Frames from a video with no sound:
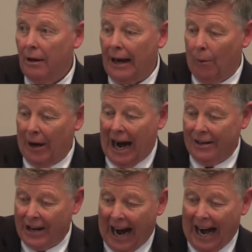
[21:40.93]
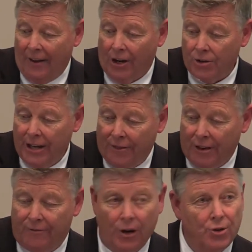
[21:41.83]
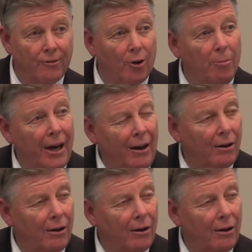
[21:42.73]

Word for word: and when I die, there's nothing future for me,